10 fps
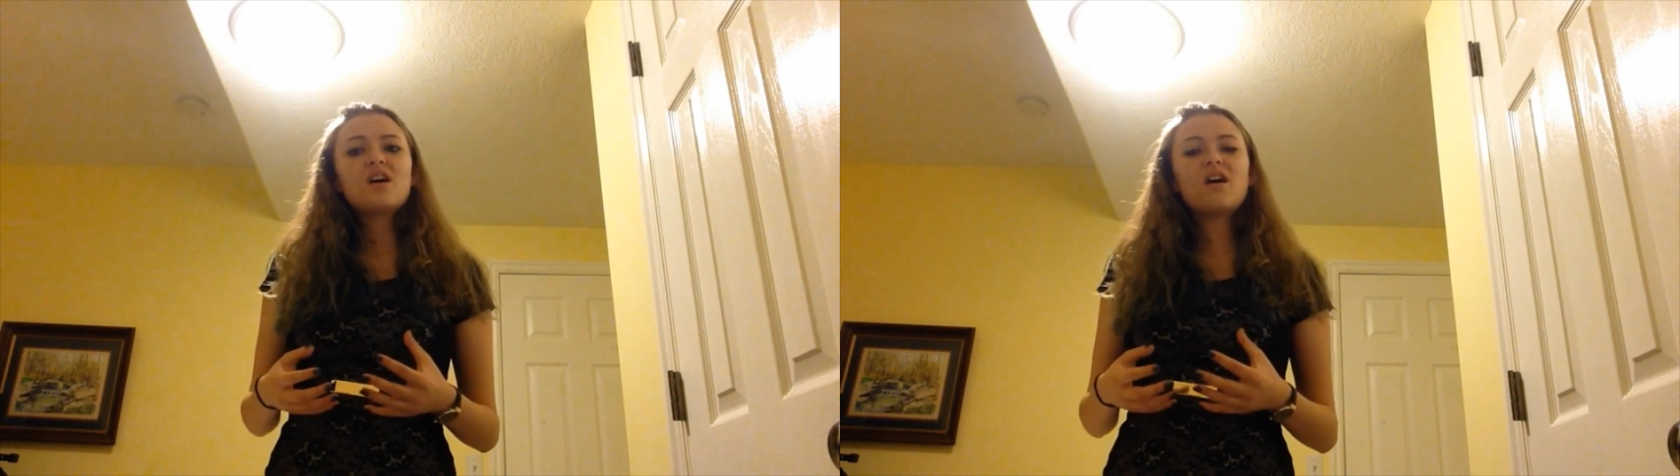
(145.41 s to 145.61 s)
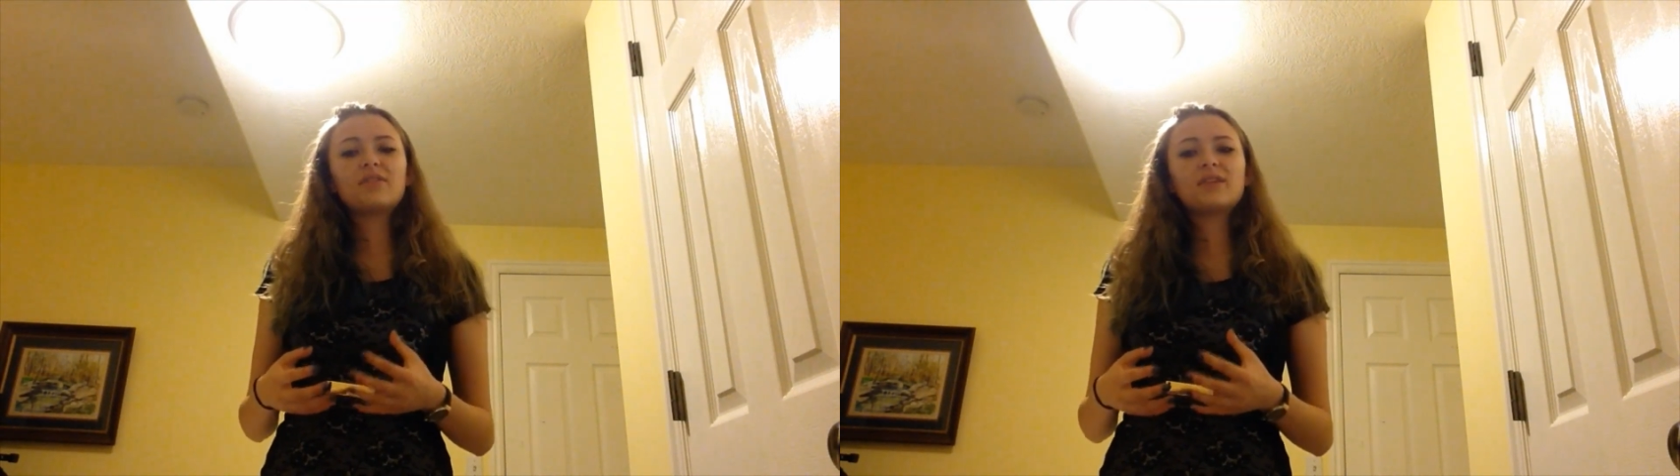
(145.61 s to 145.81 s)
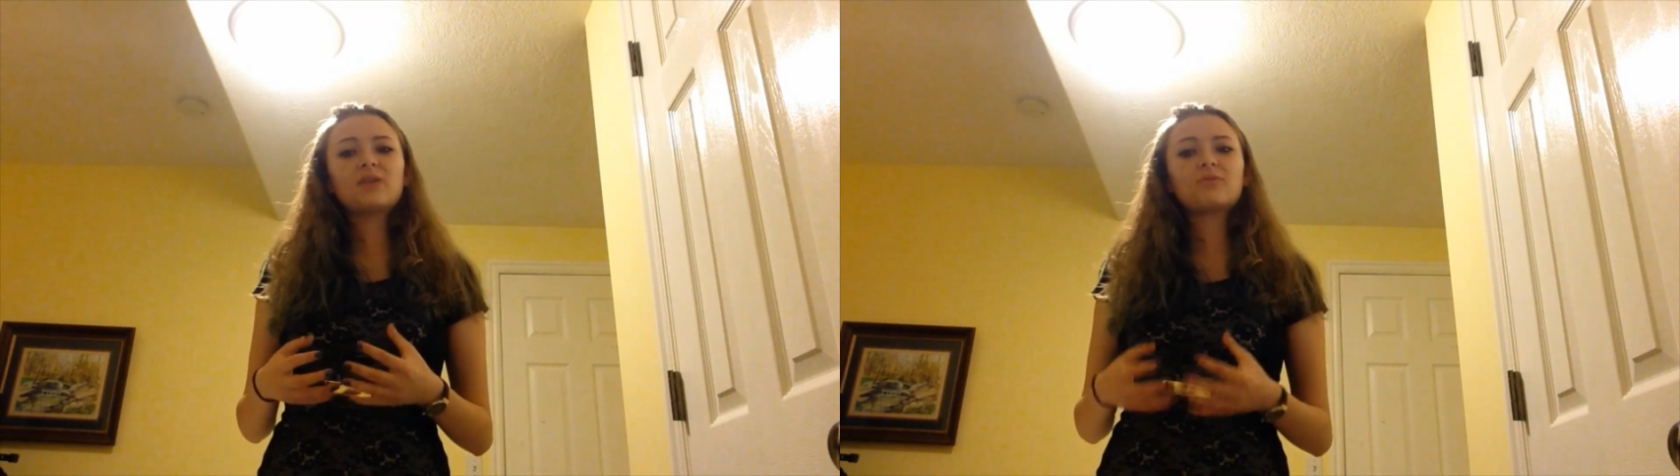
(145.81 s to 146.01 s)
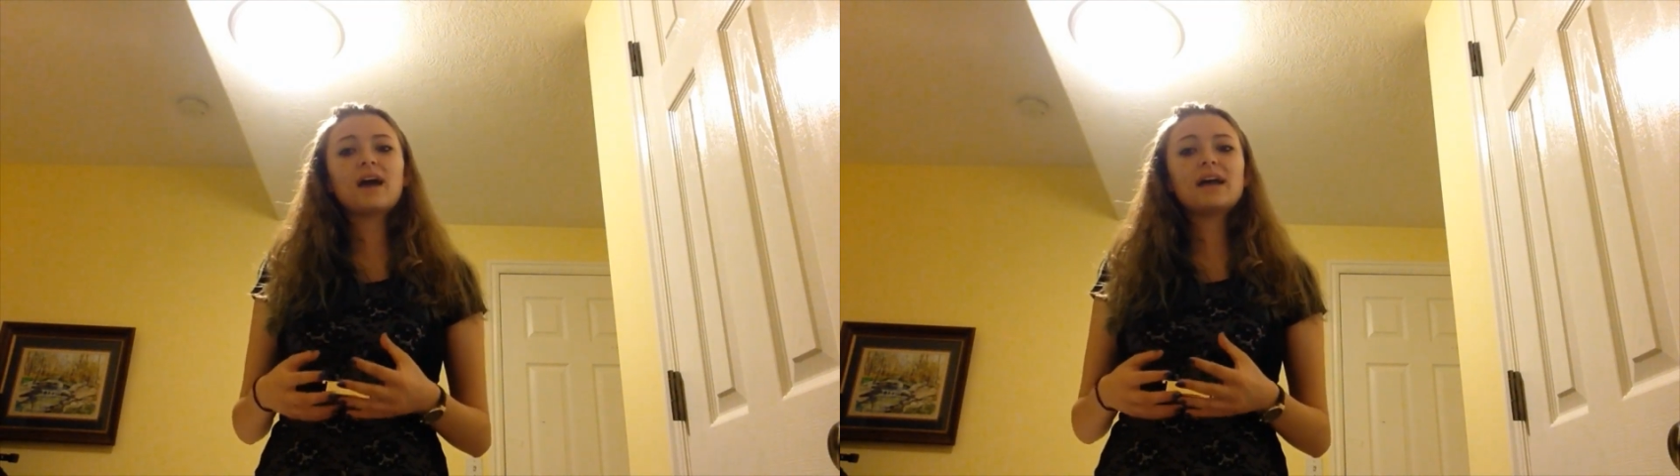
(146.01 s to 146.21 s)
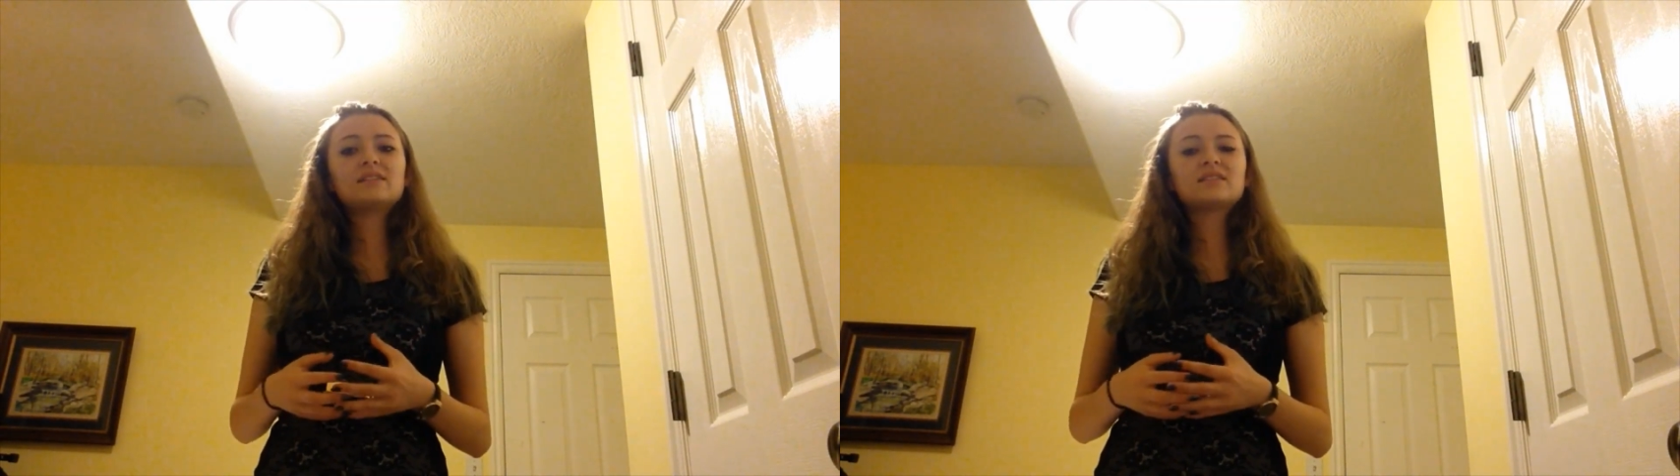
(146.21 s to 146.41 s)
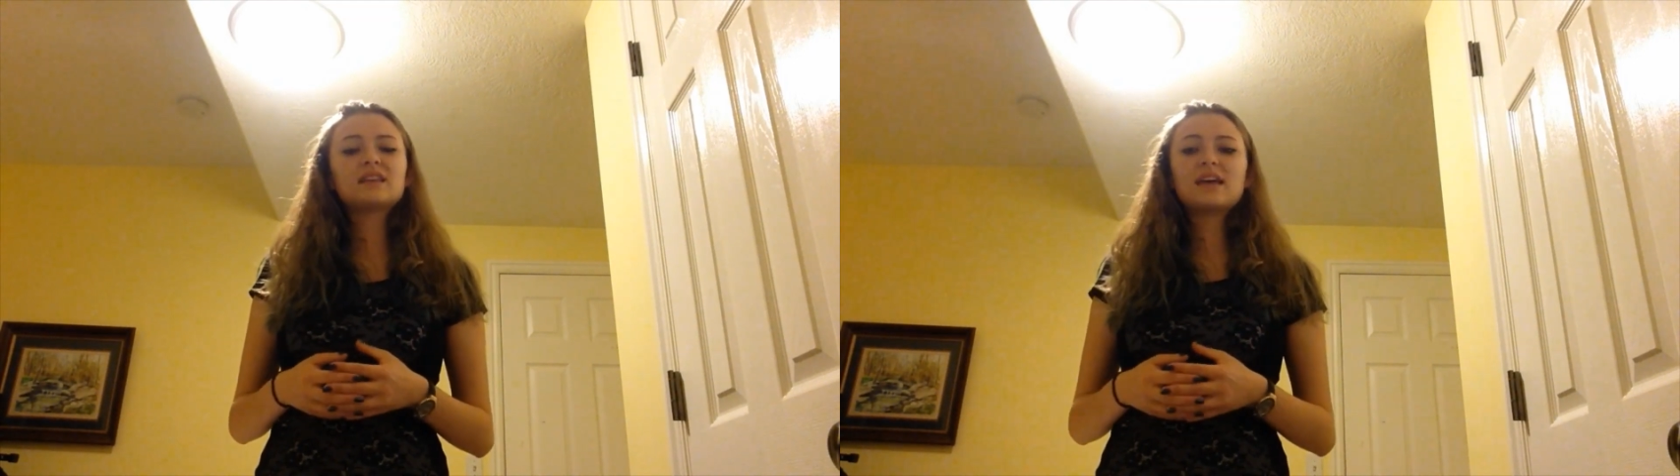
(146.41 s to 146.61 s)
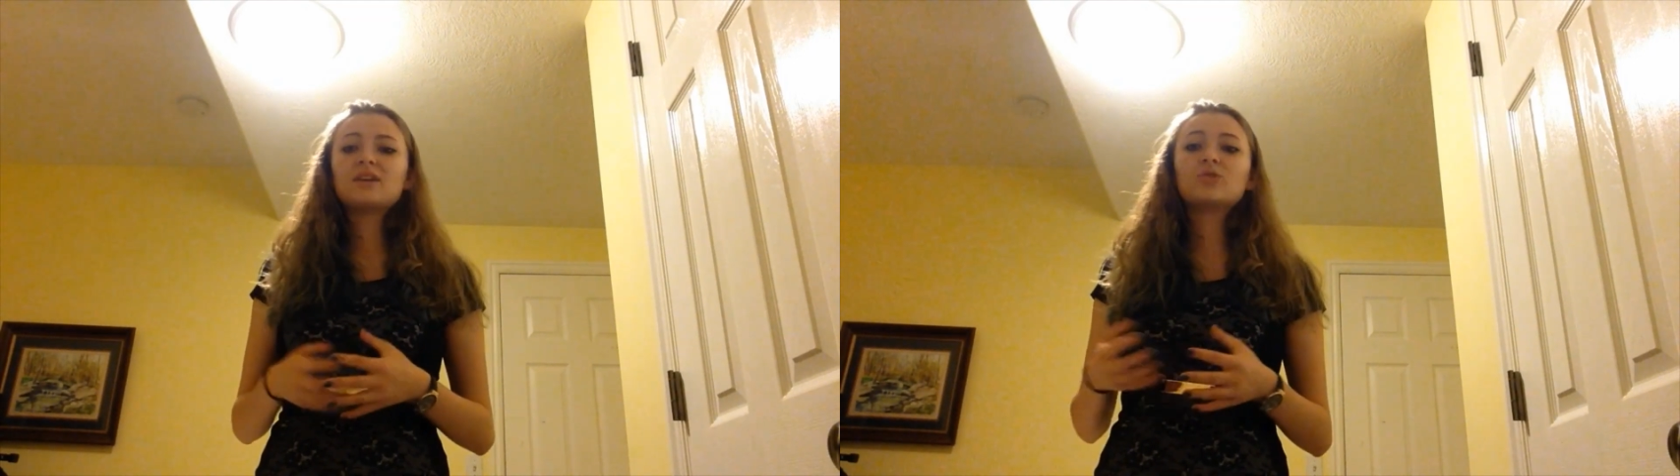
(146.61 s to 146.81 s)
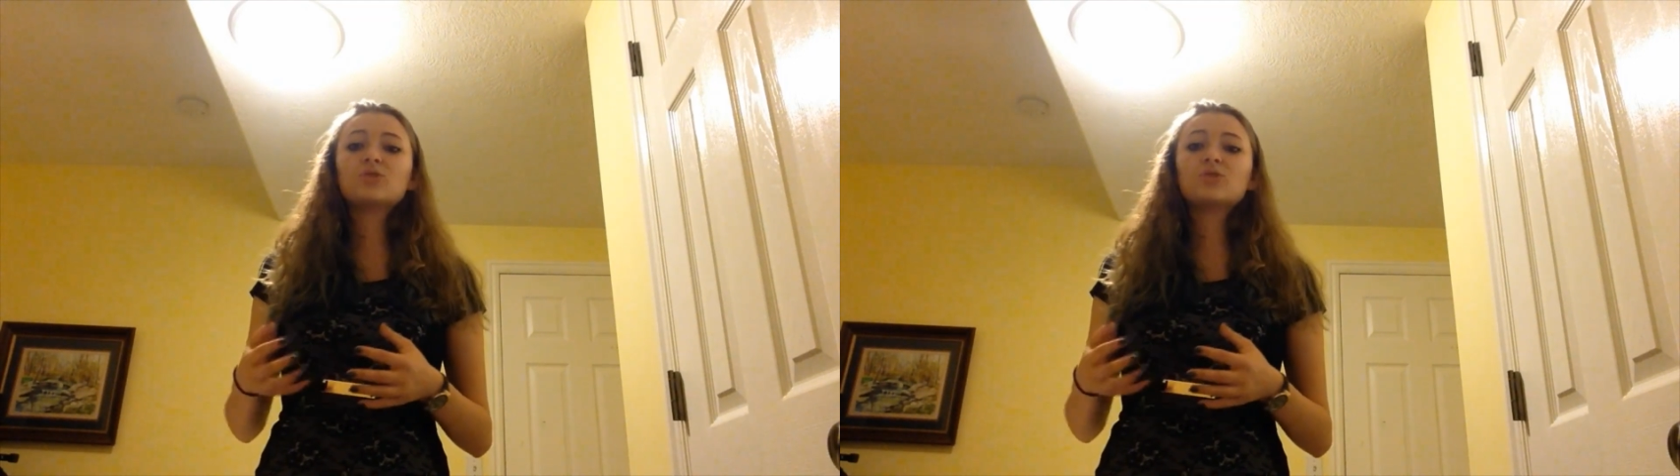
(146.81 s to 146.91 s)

on their rights and their